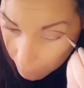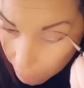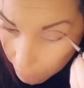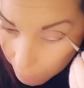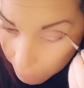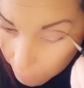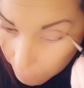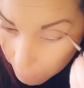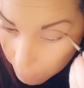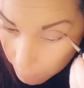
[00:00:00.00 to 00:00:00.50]

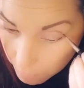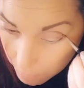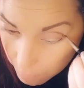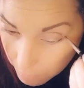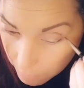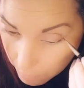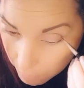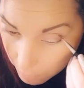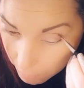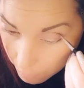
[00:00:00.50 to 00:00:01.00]
like
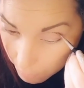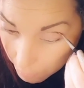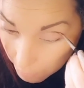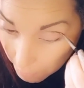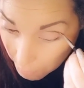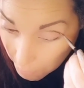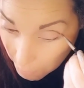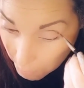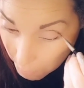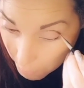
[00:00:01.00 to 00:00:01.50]
this, and
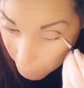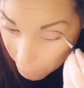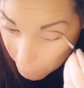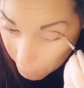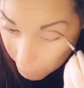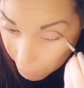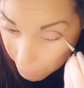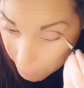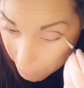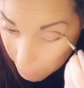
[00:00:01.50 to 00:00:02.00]
I come all
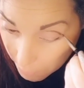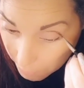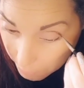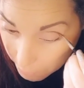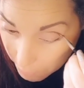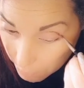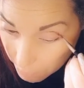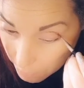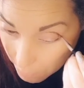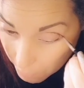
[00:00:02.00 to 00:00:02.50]
the way
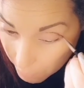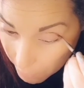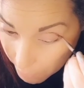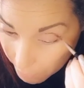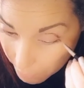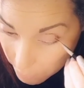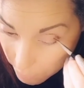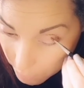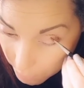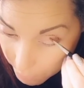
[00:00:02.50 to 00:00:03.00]
down because I want it